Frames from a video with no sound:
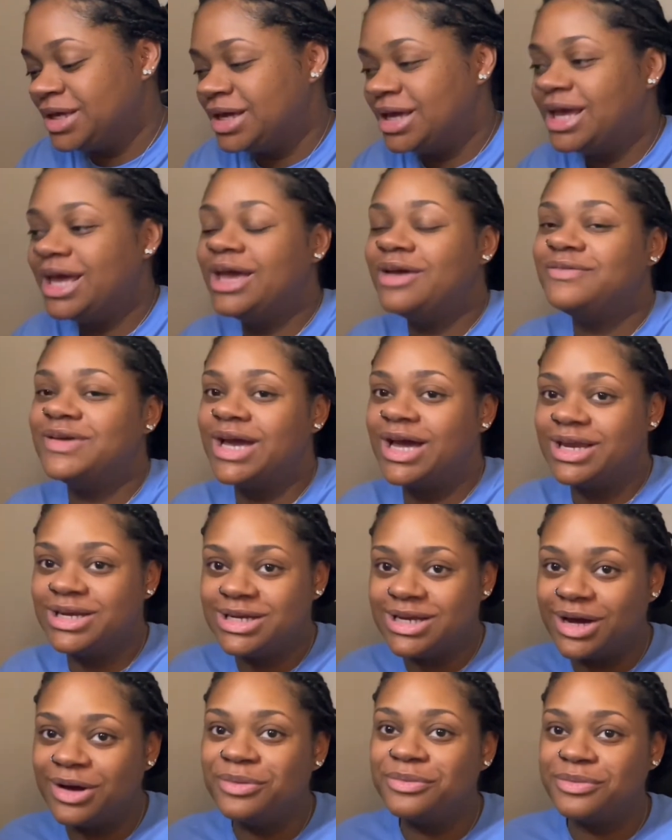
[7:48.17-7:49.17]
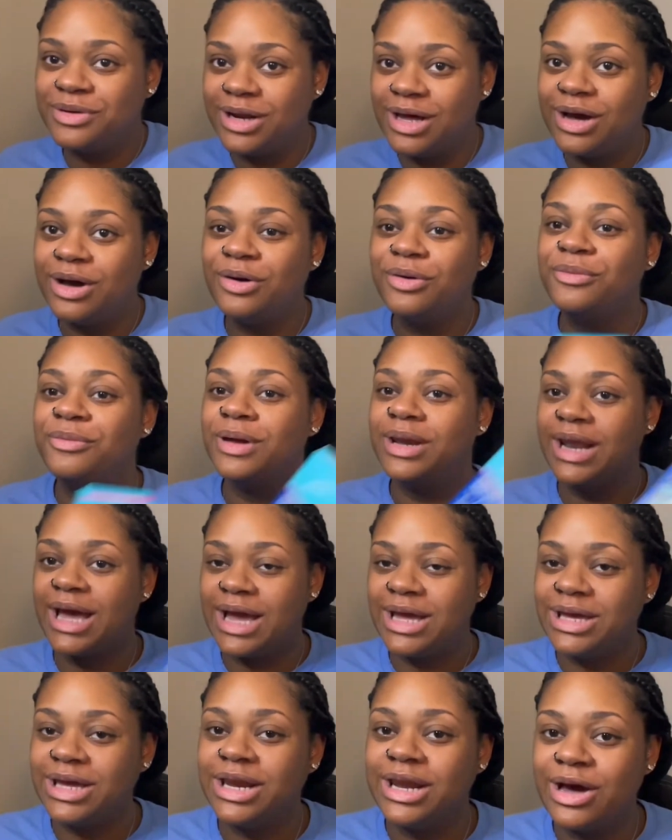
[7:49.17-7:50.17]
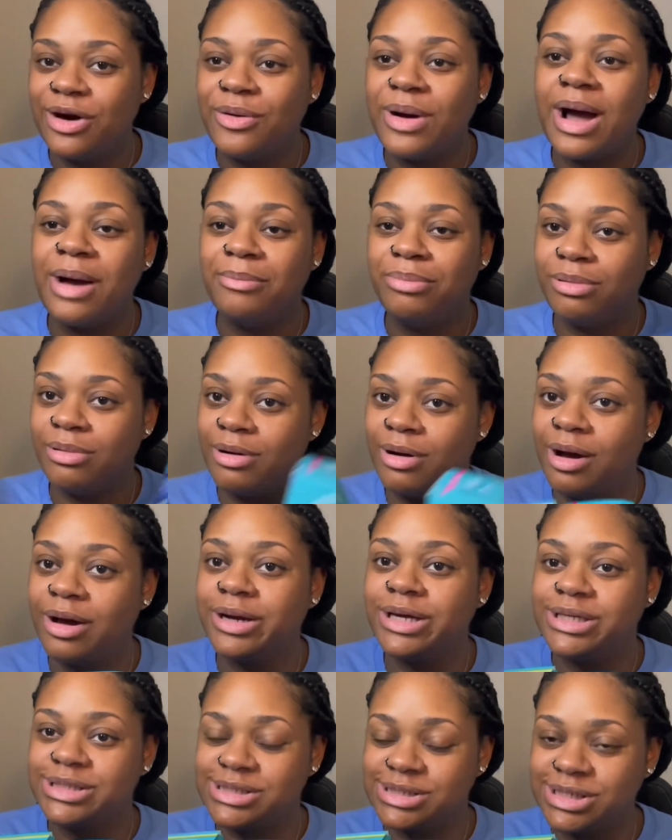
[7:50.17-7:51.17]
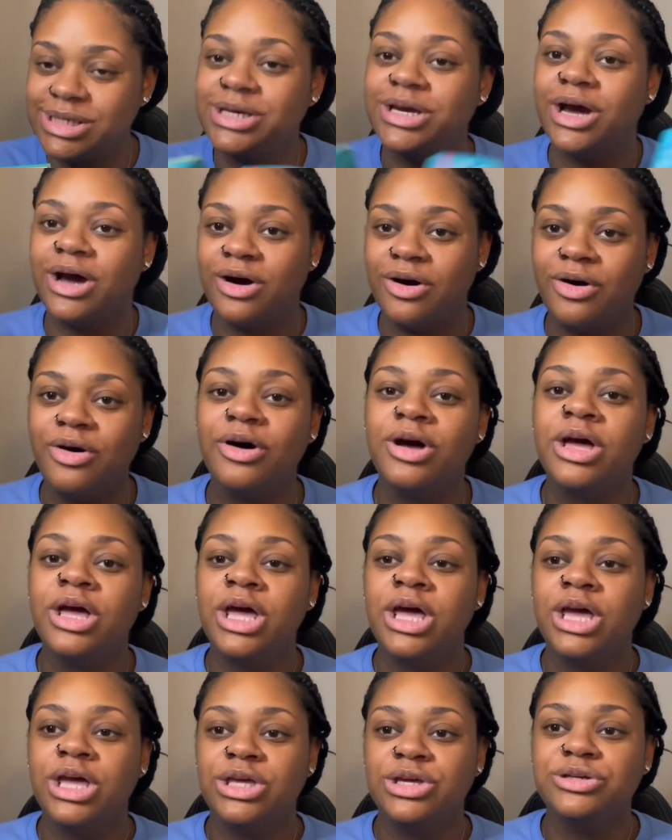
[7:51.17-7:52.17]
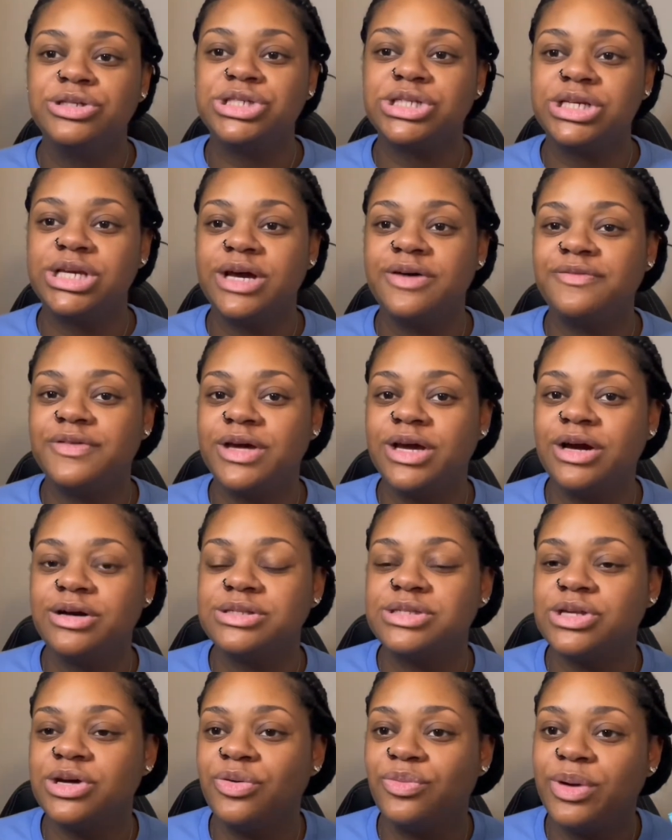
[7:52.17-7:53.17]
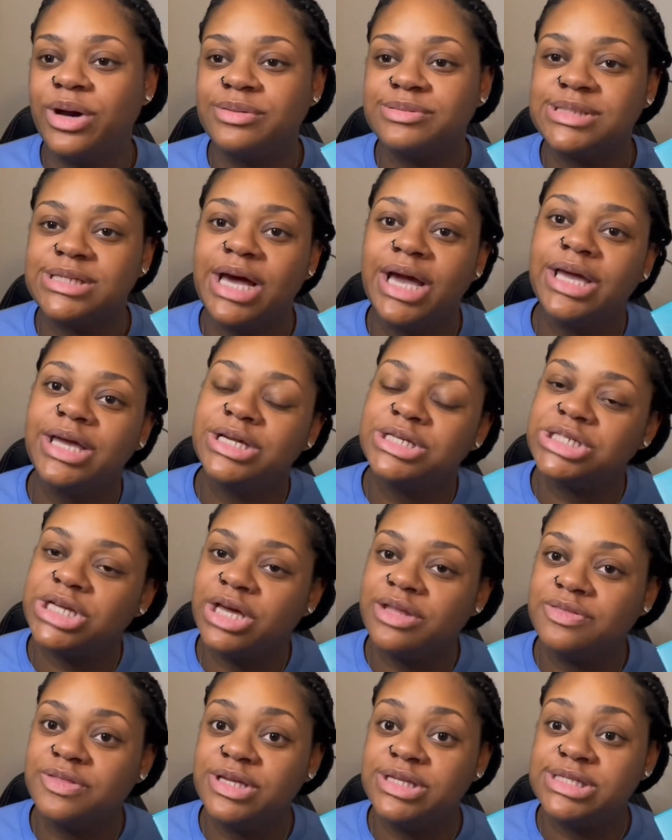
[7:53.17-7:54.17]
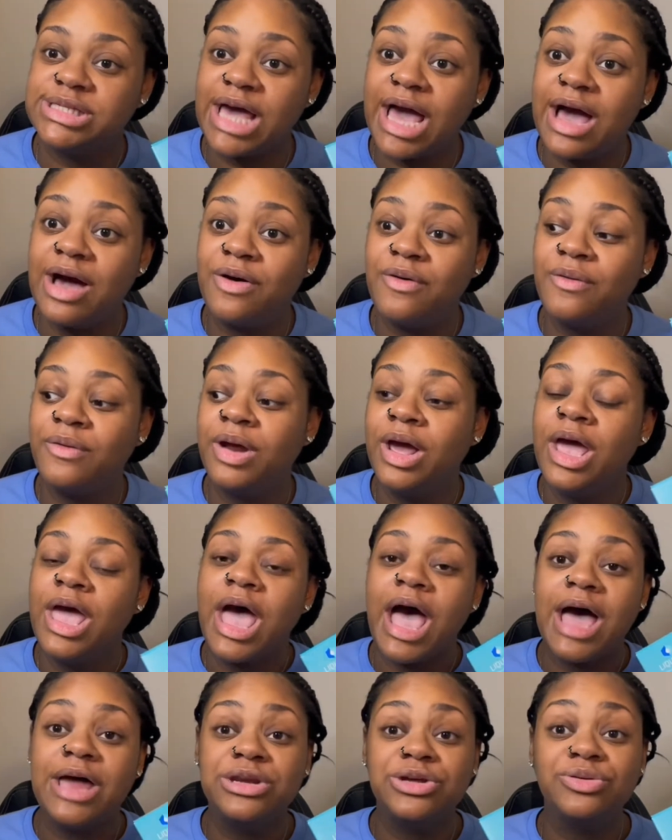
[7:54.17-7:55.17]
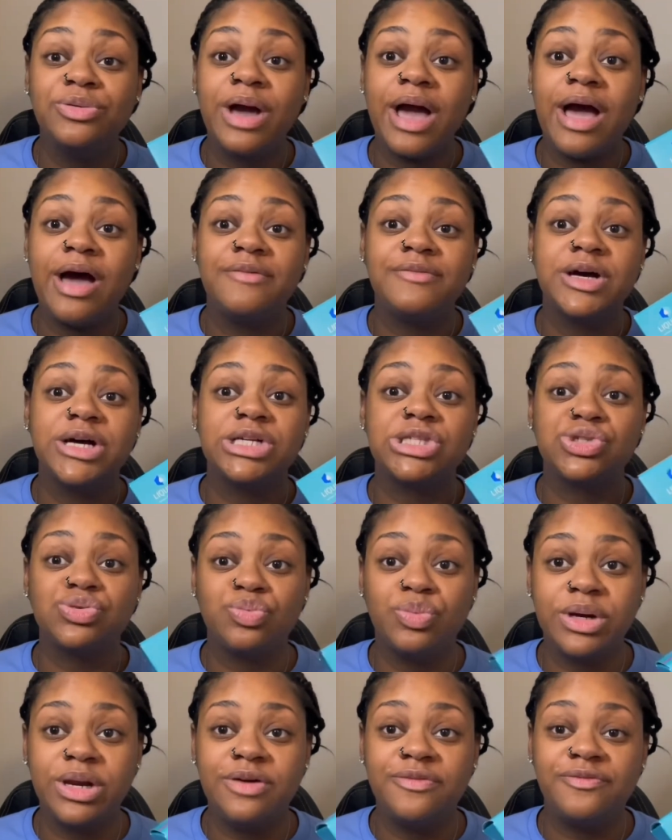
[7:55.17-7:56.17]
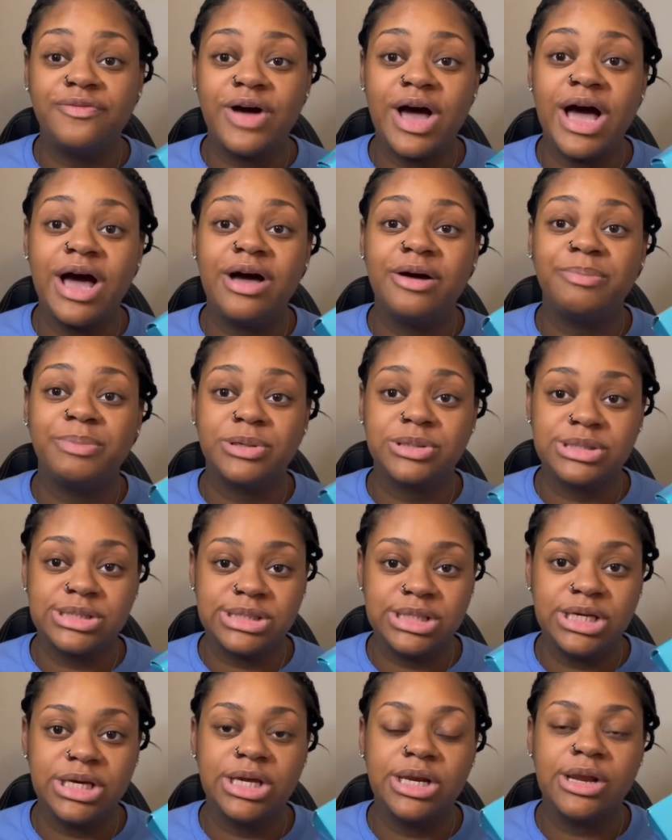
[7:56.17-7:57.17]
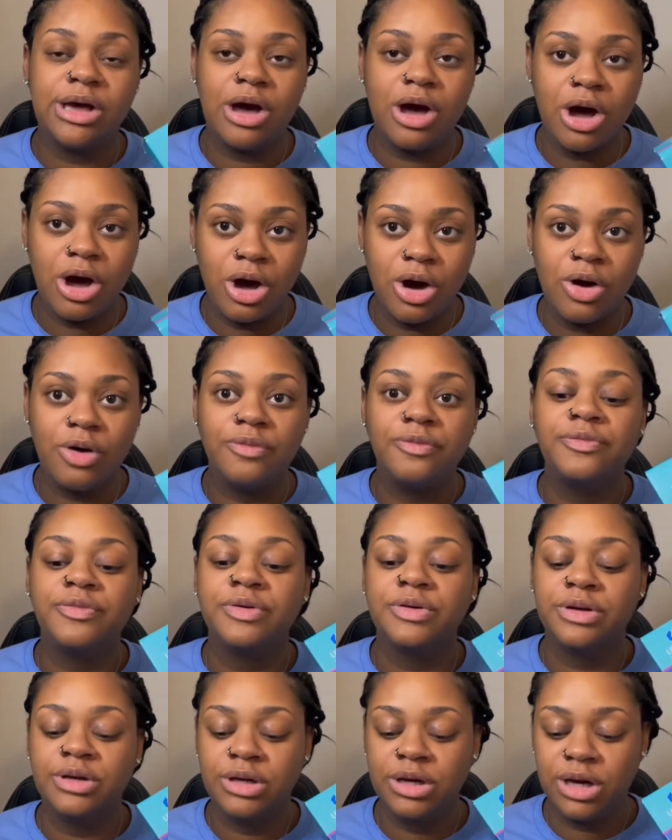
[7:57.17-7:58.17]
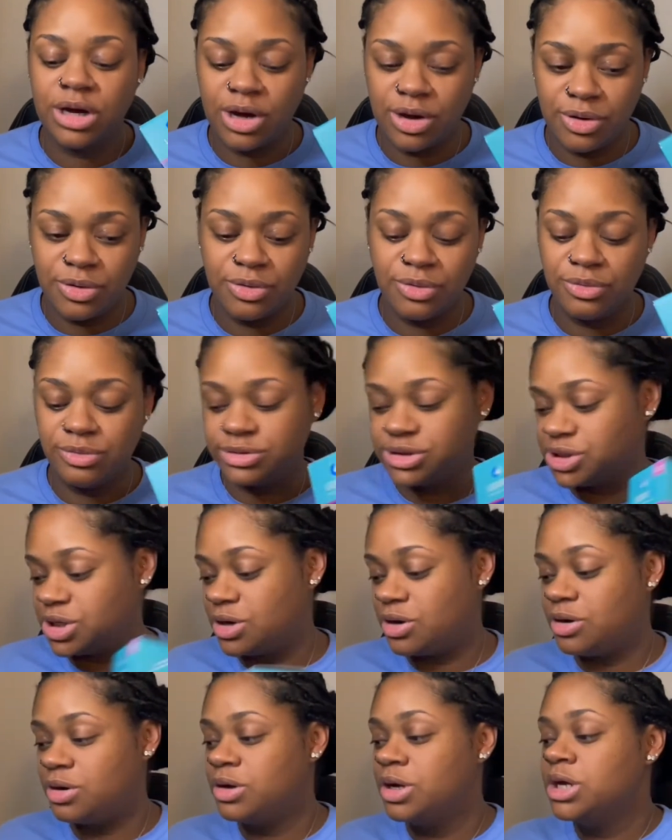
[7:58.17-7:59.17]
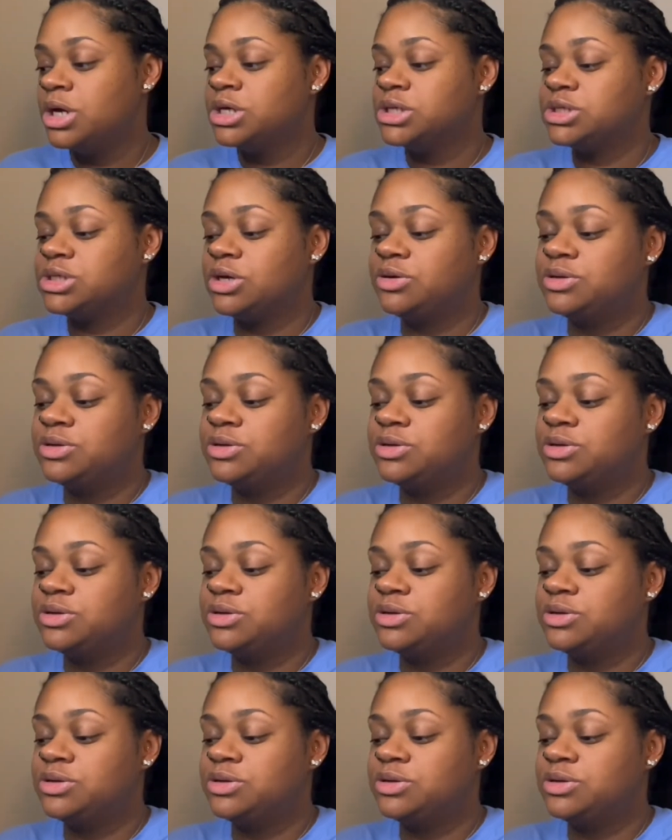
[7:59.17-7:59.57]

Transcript: if y'all don't know, well, now you know. I brought it to y'all. You should definitely go to her website and check these out. I do have a twenty-five percent off code, y'all. So